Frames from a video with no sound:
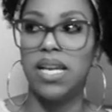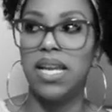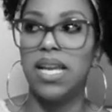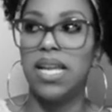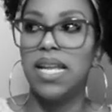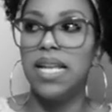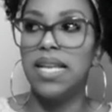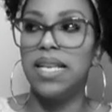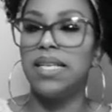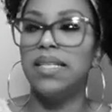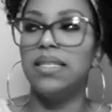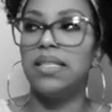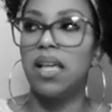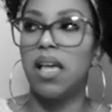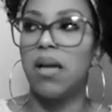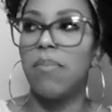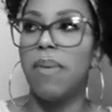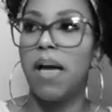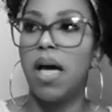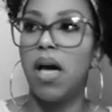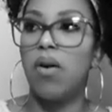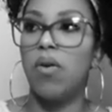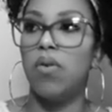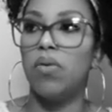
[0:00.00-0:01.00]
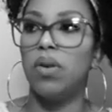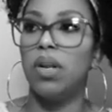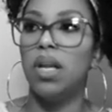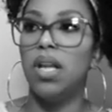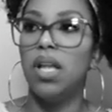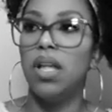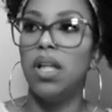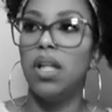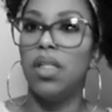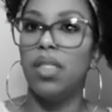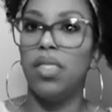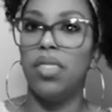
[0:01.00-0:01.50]
It is about
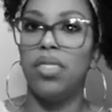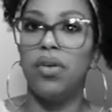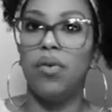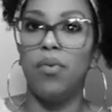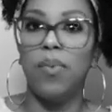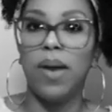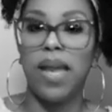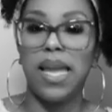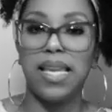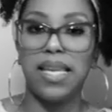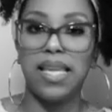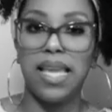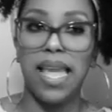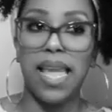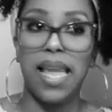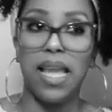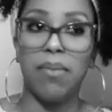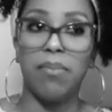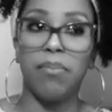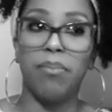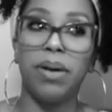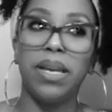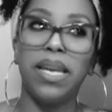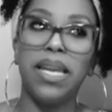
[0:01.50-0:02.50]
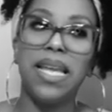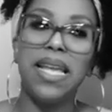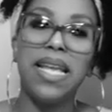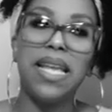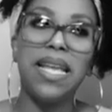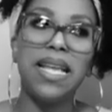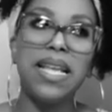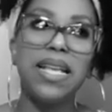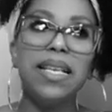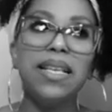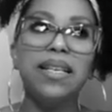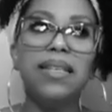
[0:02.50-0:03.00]
the weight gain, but it
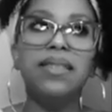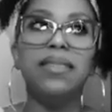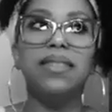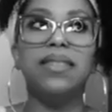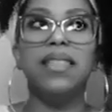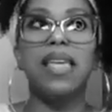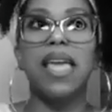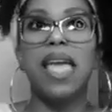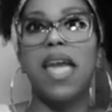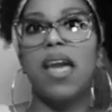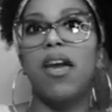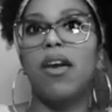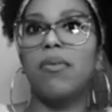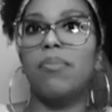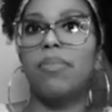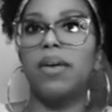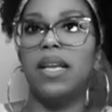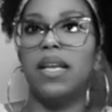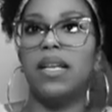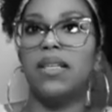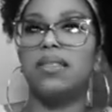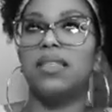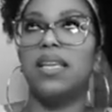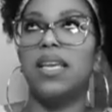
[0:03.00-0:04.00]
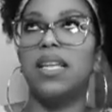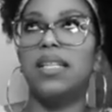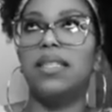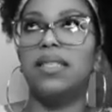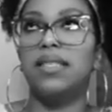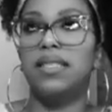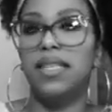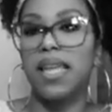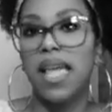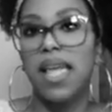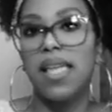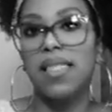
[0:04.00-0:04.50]
is there because it's
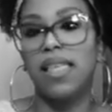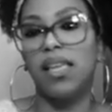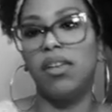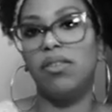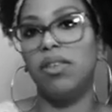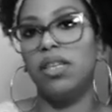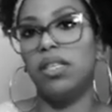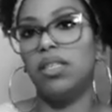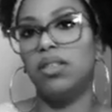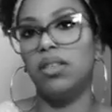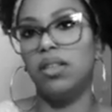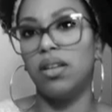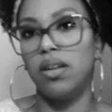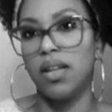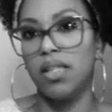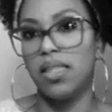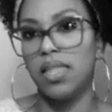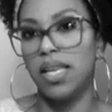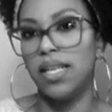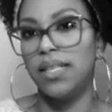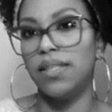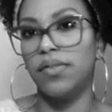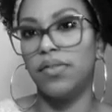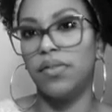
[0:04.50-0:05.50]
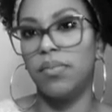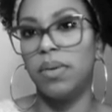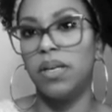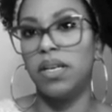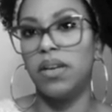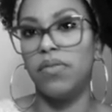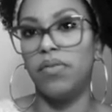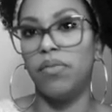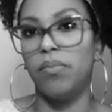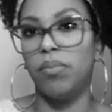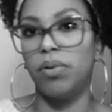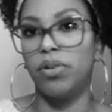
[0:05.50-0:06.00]
saying that you need to look at things from a
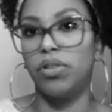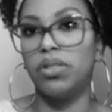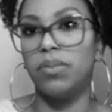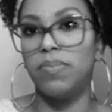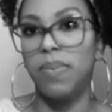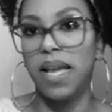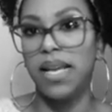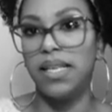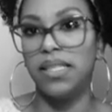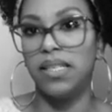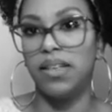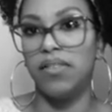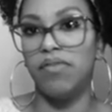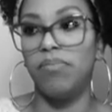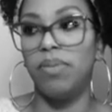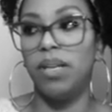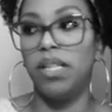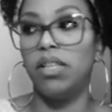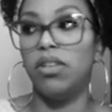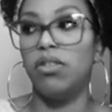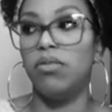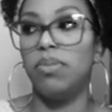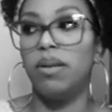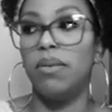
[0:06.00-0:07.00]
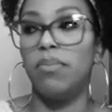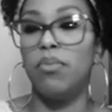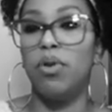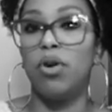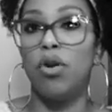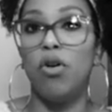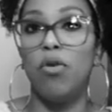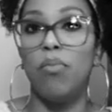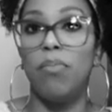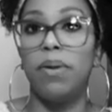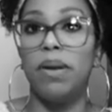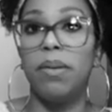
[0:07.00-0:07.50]
different perspective, be a little bit more
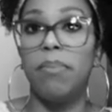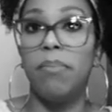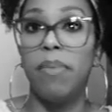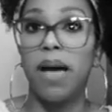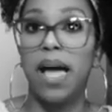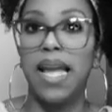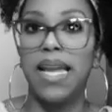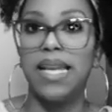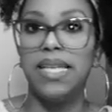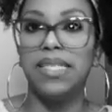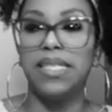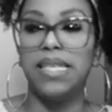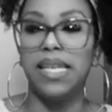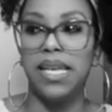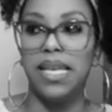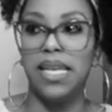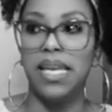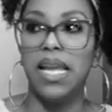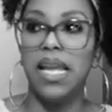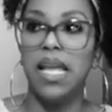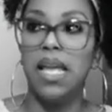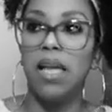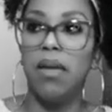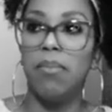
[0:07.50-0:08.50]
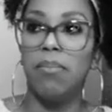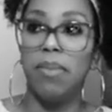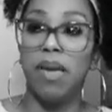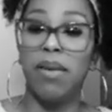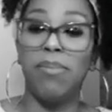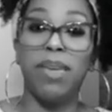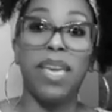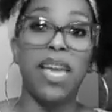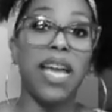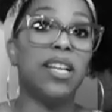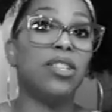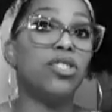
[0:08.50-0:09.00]
open-minded,
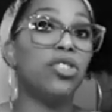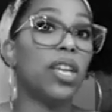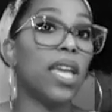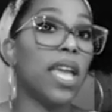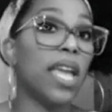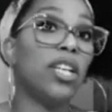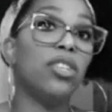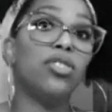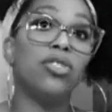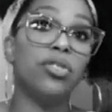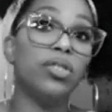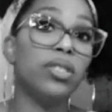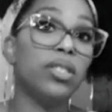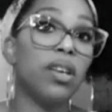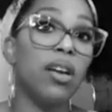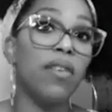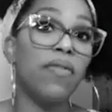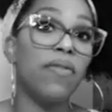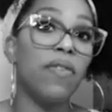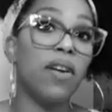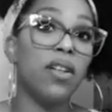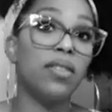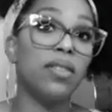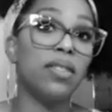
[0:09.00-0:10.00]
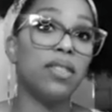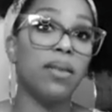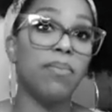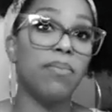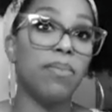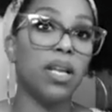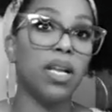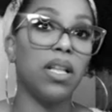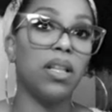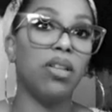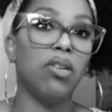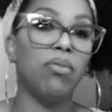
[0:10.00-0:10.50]
maybe educate yourself on
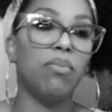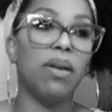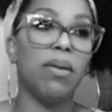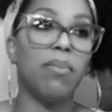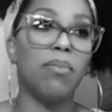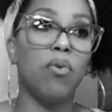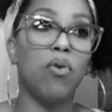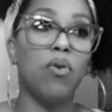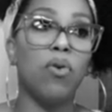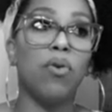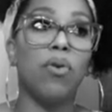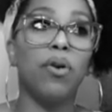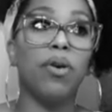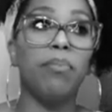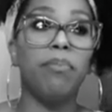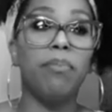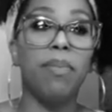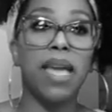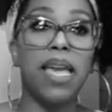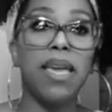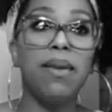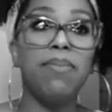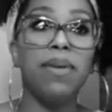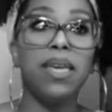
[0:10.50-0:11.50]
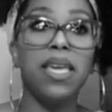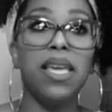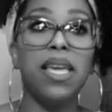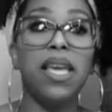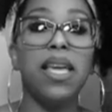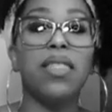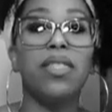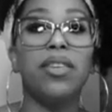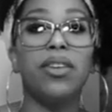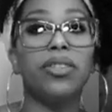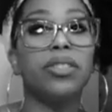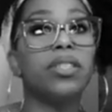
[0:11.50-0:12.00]
something a little bit more, or maybe
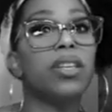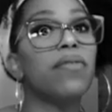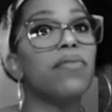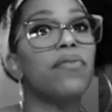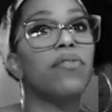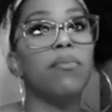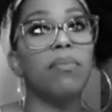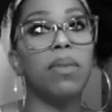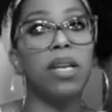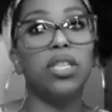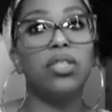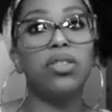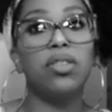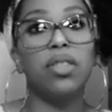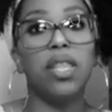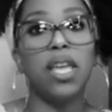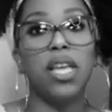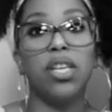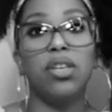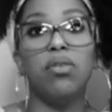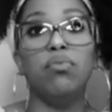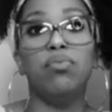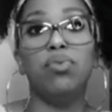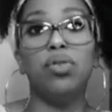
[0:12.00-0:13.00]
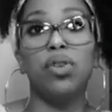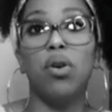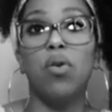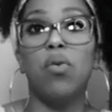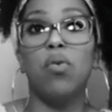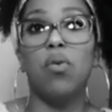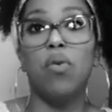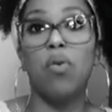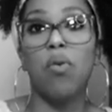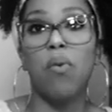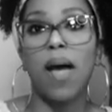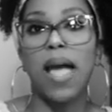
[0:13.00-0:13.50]
there's information that you
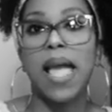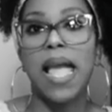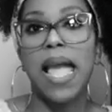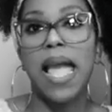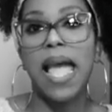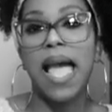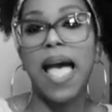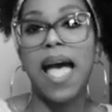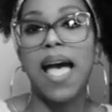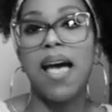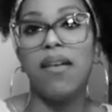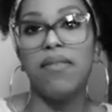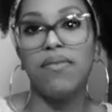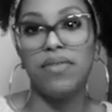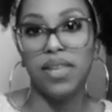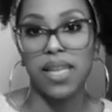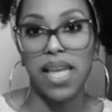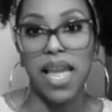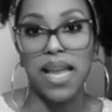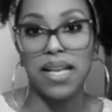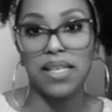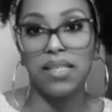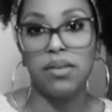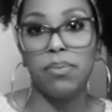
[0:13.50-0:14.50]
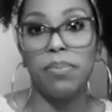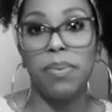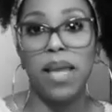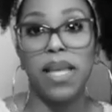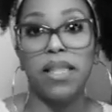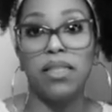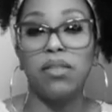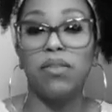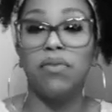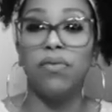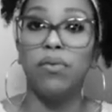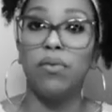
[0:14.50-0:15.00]
don't quite have yet to
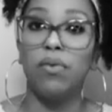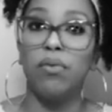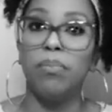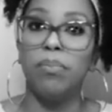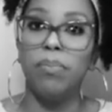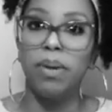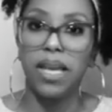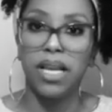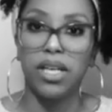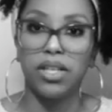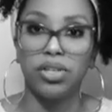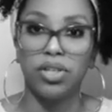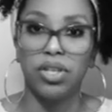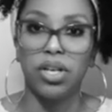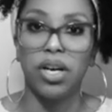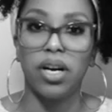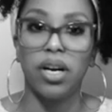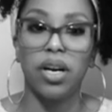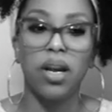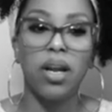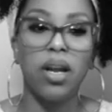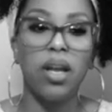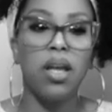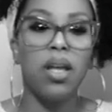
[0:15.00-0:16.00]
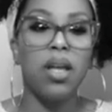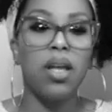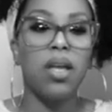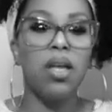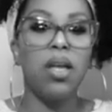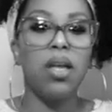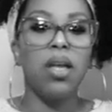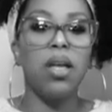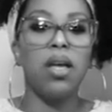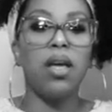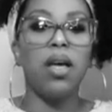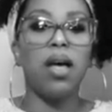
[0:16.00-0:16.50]
paint the full picture.
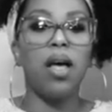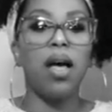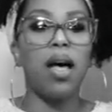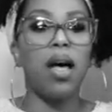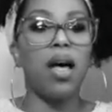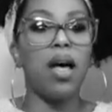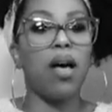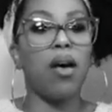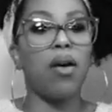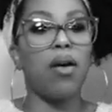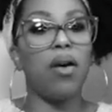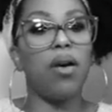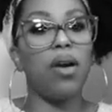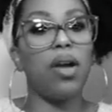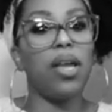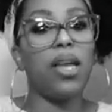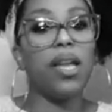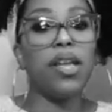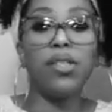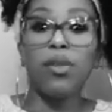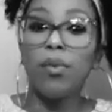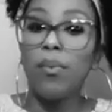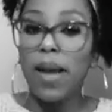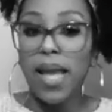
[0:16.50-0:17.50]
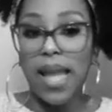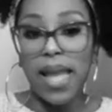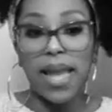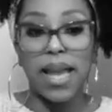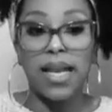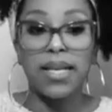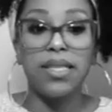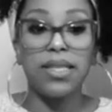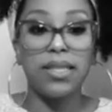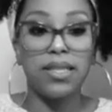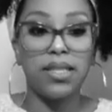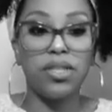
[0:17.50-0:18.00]
Either way,
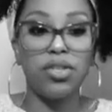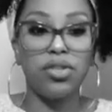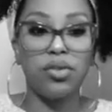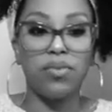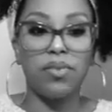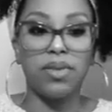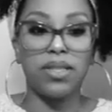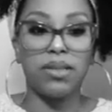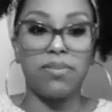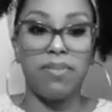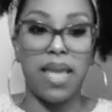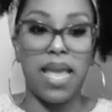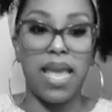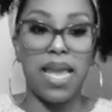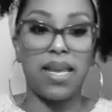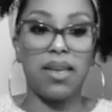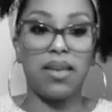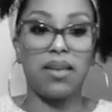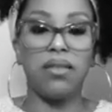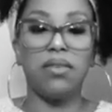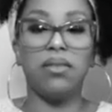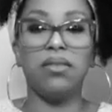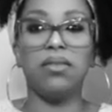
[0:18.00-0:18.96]
a decision was made.